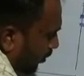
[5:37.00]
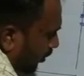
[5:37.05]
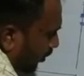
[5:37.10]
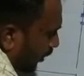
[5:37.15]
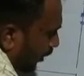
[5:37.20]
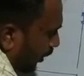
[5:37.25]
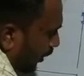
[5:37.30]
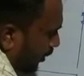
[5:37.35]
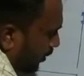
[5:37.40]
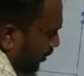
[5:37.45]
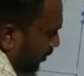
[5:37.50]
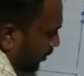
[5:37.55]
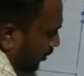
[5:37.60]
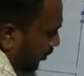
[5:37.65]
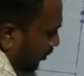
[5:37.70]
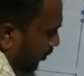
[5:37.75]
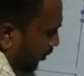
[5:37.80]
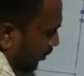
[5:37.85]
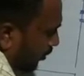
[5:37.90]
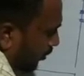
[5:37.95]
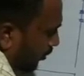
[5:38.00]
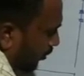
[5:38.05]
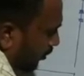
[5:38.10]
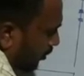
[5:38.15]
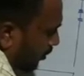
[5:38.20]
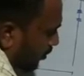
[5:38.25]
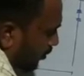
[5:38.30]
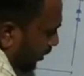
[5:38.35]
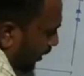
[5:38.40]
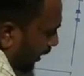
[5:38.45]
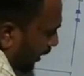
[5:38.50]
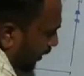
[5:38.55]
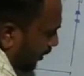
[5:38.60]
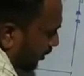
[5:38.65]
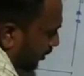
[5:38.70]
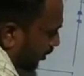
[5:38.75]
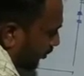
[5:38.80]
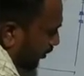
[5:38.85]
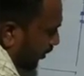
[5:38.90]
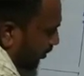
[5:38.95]
Yes, so
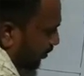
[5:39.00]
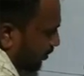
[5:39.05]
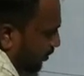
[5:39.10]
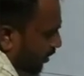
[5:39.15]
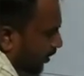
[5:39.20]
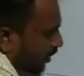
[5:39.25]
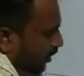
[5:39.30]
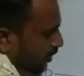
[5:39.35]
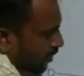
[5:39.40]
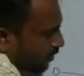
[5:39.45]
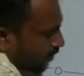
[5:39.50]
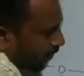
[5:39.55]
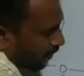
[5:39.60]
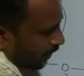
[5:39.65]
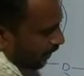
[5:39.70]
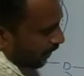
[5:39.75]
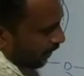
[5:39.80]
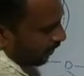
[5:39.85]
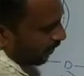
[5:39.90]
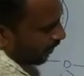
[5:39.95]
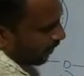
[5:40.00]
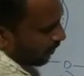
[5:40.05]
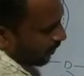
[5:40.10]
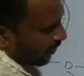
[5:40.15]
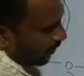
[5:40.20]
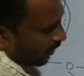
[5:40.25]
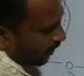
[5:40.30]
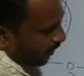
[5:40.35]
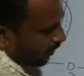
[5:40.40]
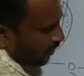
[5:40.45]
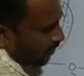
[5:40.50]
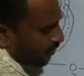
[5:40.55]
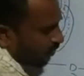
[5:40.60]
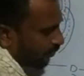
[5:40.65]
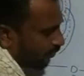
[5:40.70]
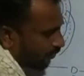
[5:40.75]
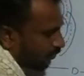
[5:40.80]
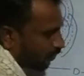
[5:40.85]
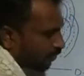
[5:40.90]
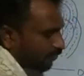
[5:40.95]
another waves. So here, so crust
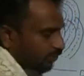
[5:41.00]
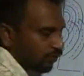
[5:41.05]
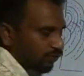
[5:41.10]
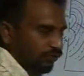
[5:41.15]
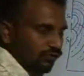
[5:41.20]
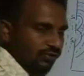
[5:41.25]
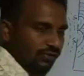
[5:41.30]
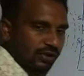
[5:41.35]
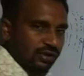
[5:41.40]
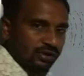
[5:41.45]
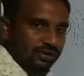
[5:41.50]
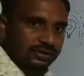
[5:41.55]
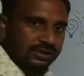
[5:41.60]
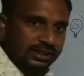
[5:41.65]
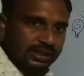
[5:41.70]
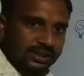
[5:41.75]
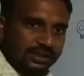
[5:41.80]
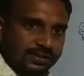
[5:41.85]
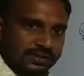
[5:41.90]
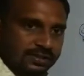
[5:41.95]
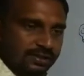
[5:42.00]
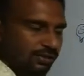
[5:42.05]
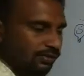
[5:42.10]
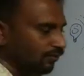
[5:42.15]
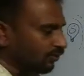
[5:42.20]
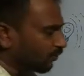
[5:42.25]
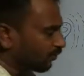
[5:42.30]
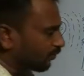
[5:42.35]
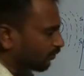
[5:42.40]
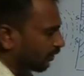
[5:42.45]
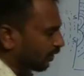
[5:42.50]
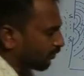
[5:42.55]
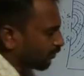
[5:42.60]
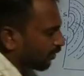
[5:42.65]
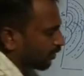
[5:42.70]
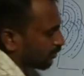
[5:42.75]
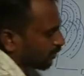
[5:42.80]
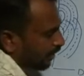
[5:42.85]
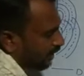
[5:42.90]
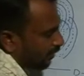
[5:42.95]
of one wave fall on the crust of one
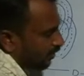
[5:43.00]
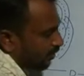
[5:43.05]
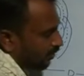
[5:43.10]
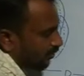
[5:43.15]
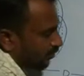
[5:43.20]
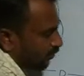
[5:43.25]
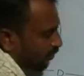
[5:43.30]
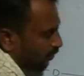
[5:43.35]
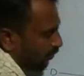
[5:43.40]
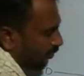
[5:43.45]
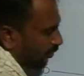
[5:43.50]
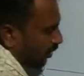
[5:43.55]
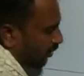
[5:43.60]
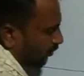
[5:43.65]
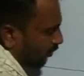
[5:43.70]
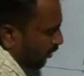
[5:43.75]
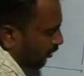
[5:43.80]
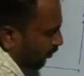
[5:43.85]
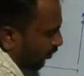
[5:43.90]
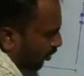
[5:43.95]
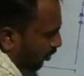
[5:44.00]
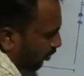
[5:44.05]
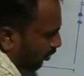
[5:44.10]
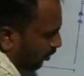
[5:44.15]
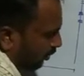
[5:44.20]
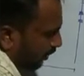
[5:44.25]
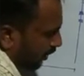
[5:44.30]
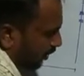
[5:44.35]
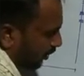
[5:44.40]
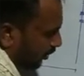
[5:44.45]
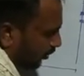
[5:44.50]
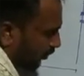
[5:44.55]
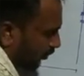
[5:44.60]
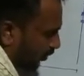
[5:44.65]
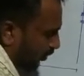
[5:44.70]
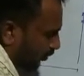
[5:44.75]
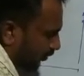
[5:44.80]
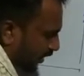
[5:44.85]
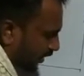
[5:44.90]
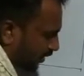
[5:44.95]
wave and trough of one wave fall on the trough
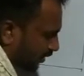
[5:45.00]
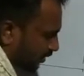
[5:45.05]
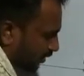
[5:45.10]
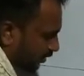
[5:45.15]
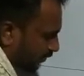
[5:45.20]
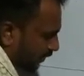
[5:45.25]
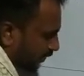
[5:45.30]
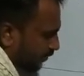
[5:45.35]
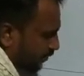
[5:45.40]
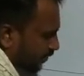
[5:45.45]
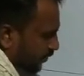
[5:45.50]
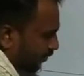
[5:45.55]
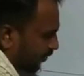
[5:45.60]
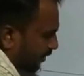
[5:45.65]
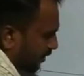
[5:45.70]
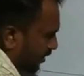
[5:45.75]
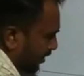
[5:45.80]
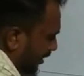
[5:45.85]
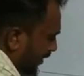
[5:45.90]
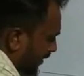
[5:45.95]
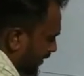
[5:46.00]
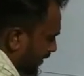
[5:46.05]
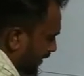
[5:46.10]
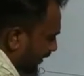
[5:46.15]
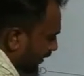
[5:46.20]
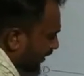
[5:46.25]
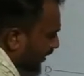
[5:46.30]
of another wave. So this reason